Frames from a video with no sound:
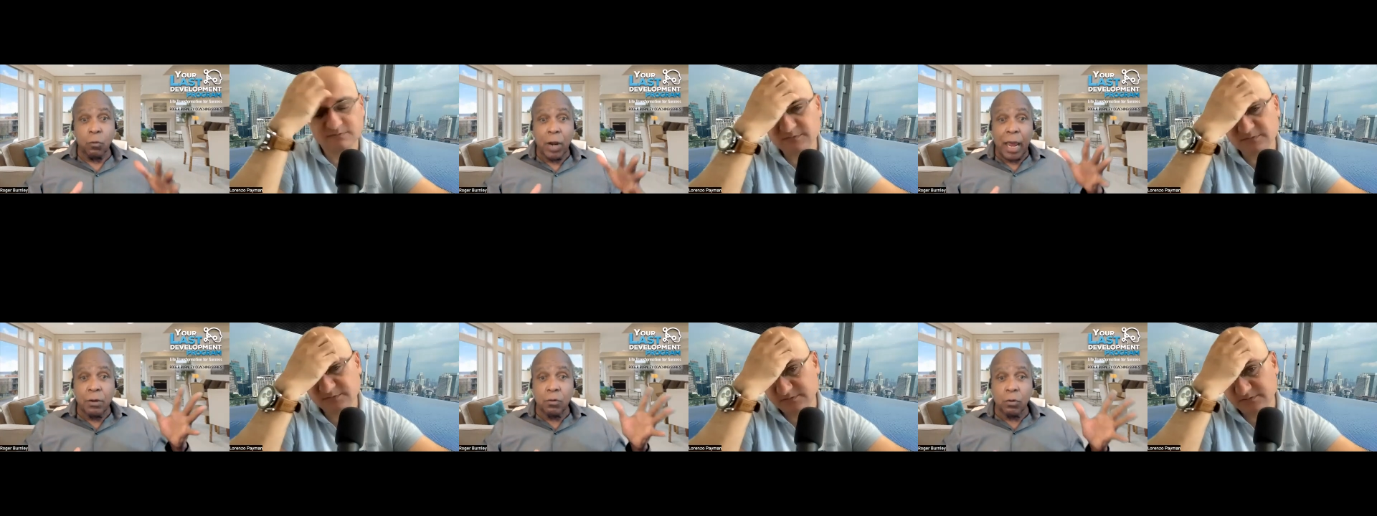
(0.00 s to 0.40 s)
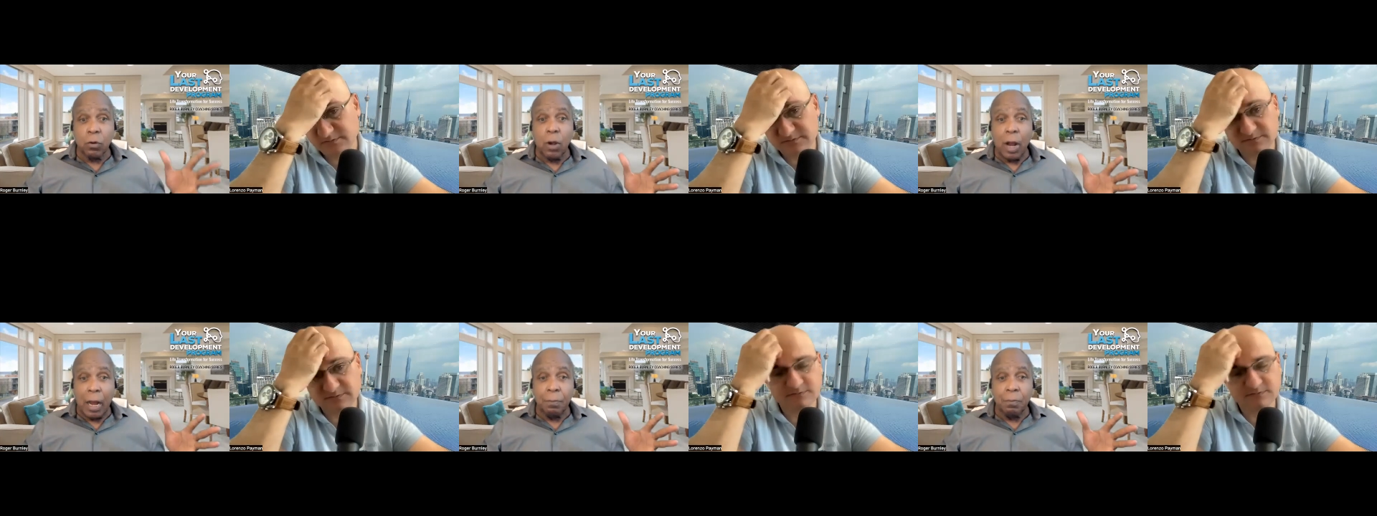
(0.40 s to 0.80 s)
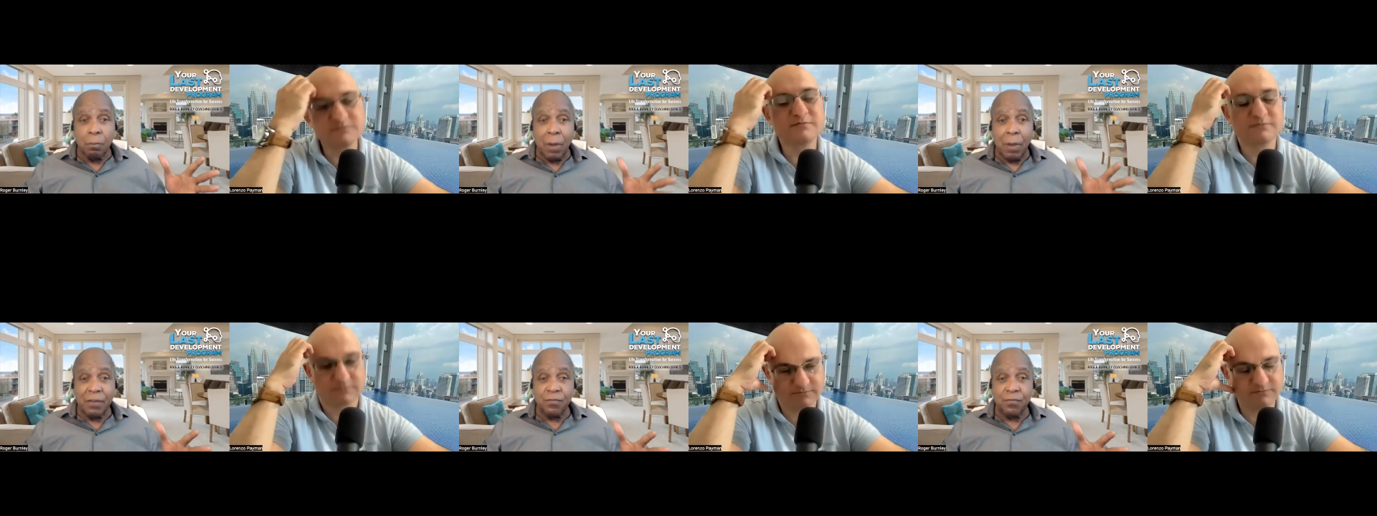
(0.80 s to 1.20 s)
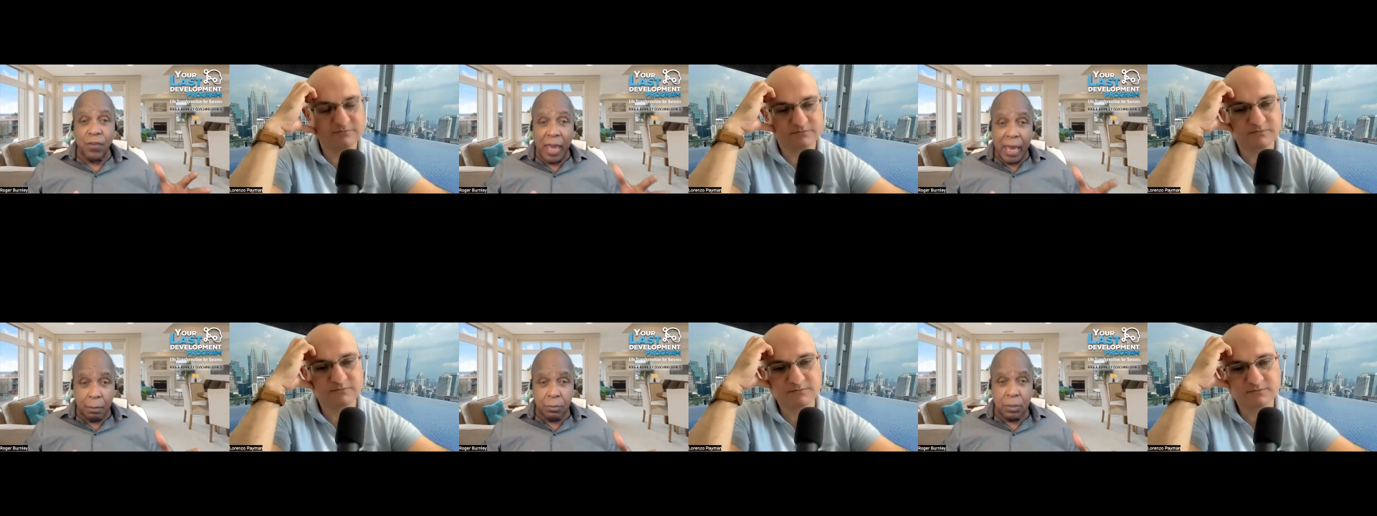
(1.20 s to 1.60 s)
Speaker 1: When I grew up, my
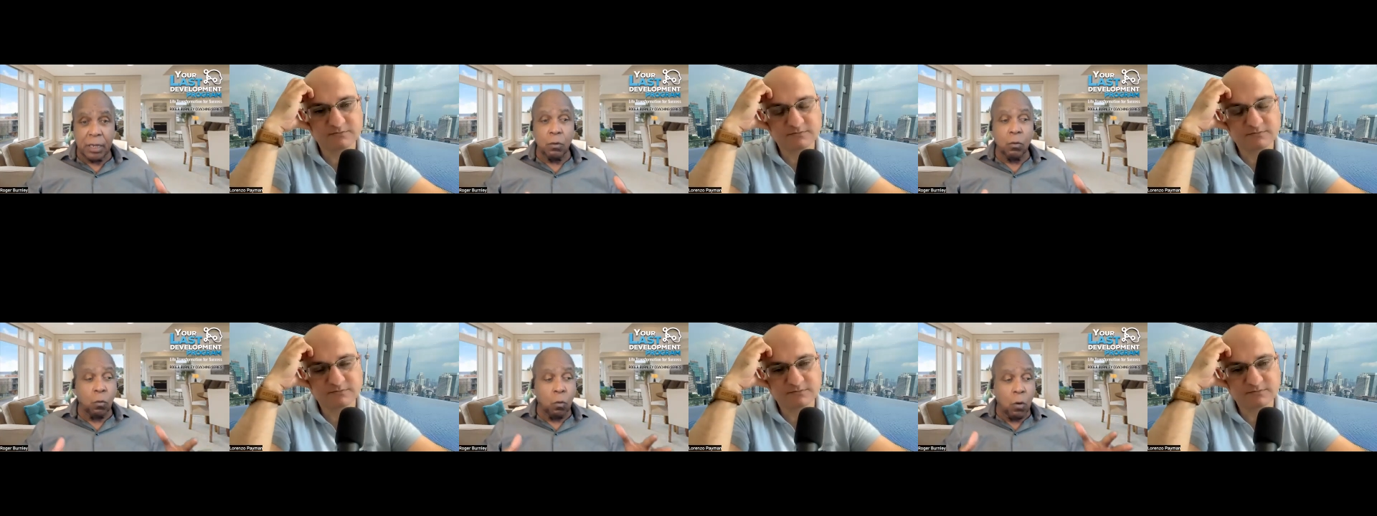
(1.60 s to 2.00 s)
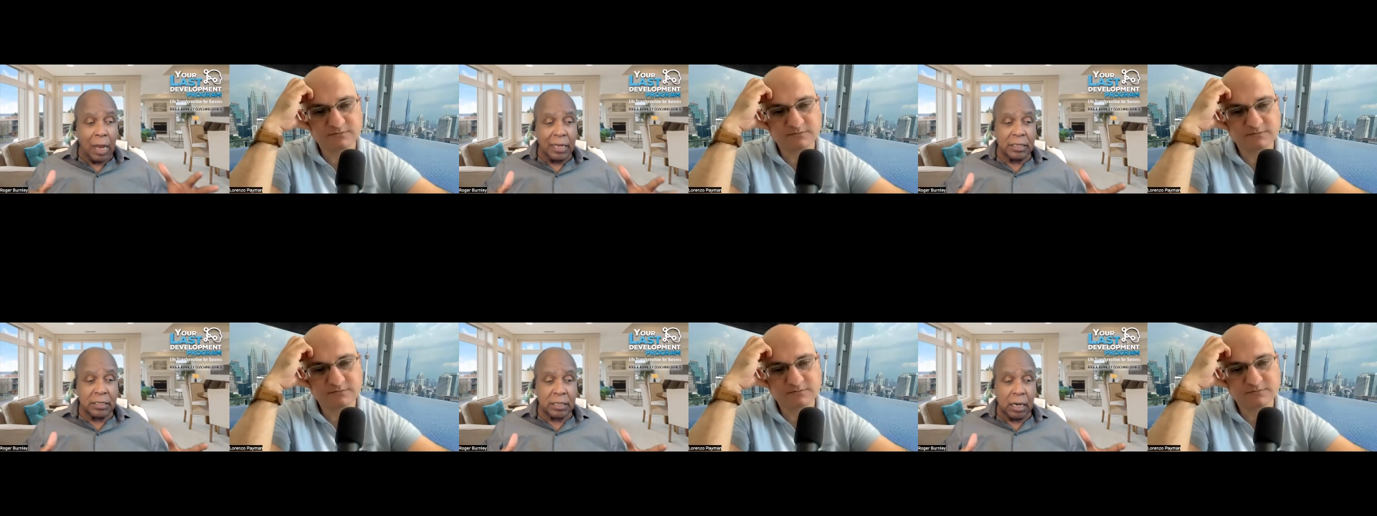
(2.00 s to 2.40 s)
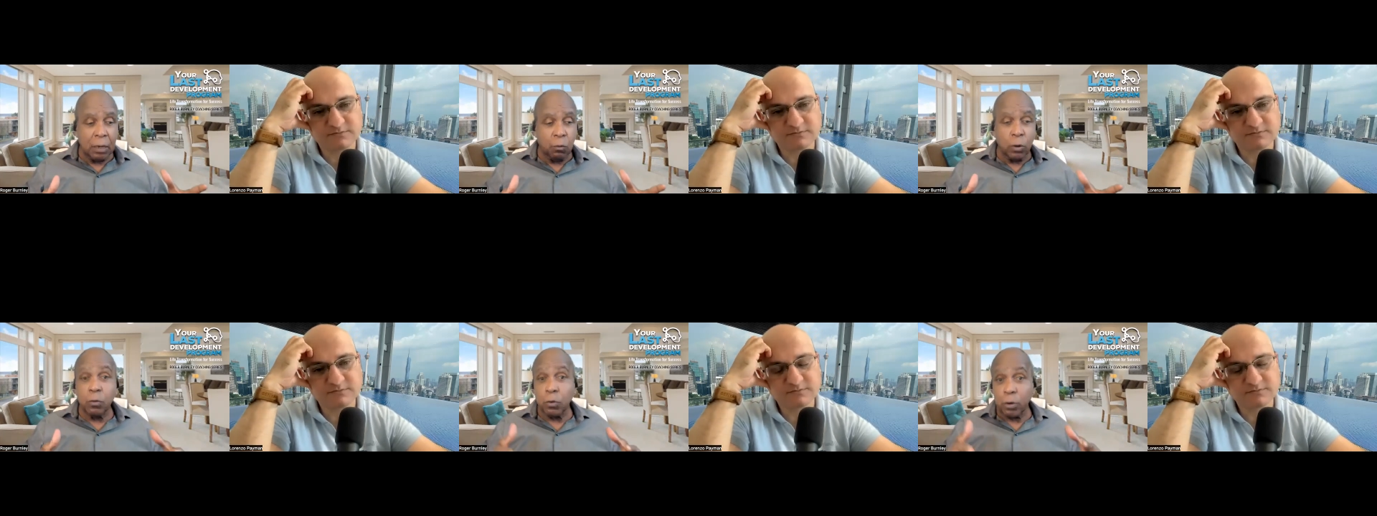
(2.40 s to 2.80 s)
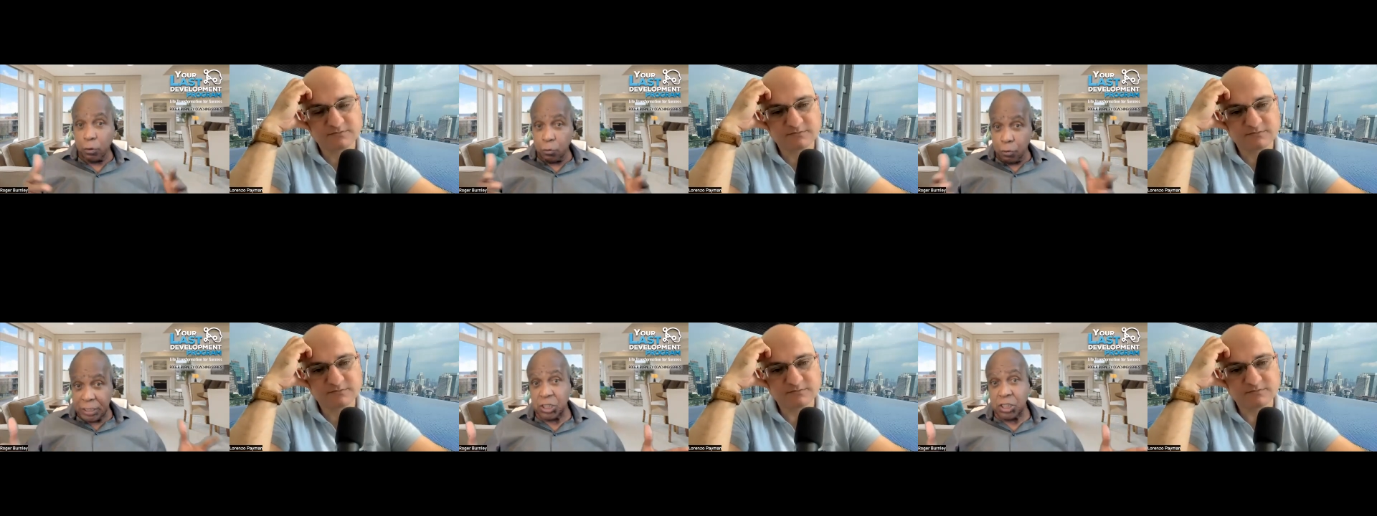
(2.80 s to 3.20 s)
family was, we were
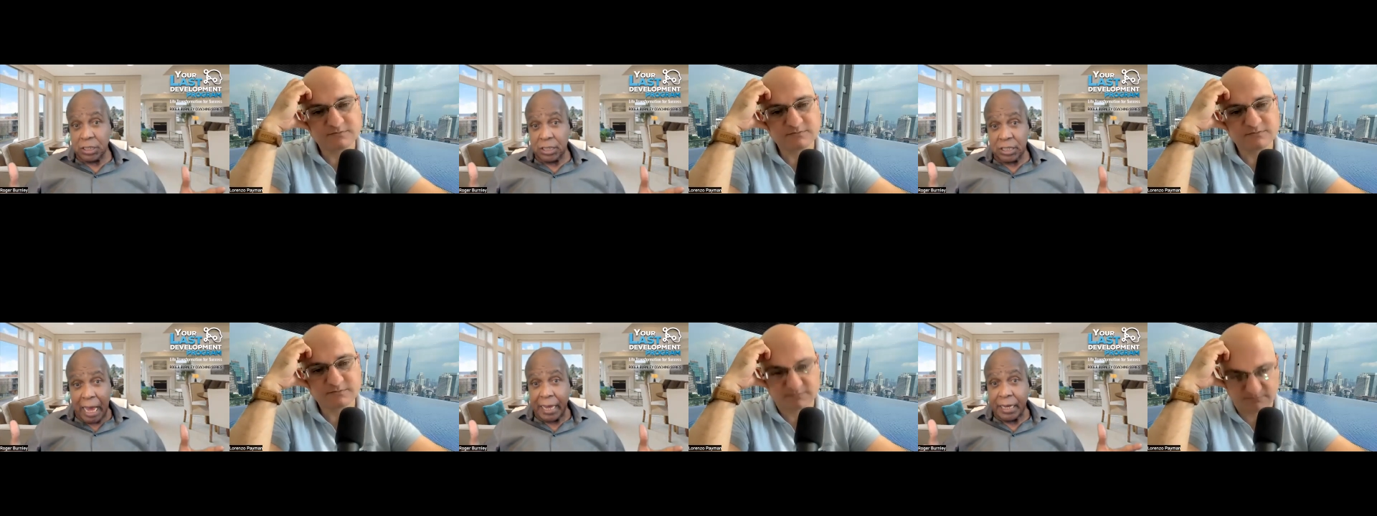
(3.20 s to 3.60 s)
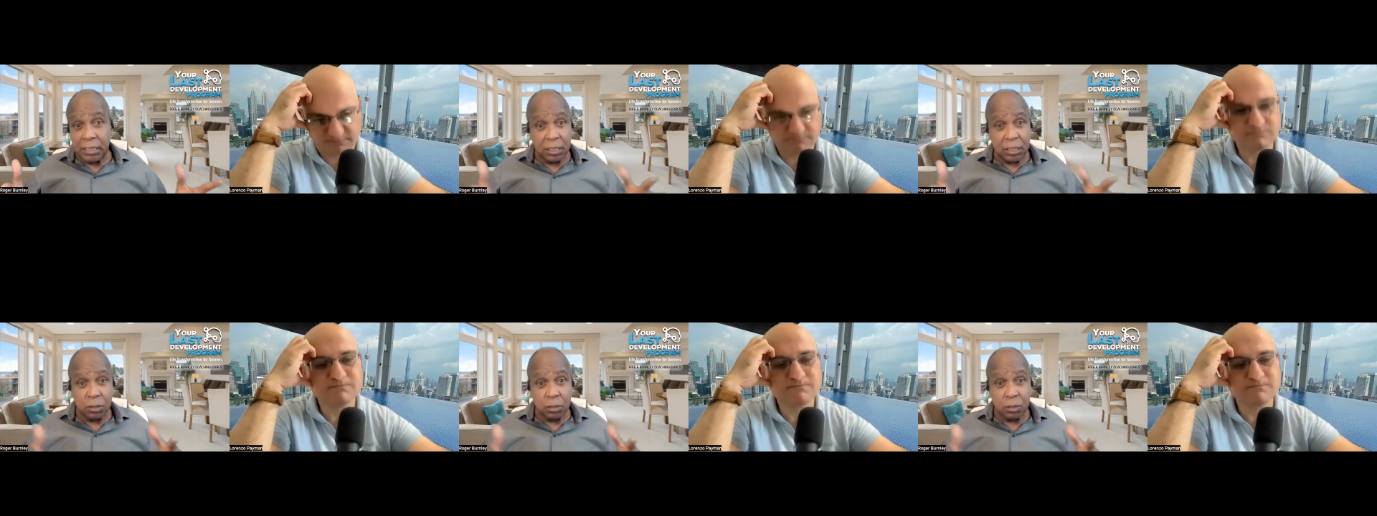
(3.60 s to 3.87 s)
Christian Scientists.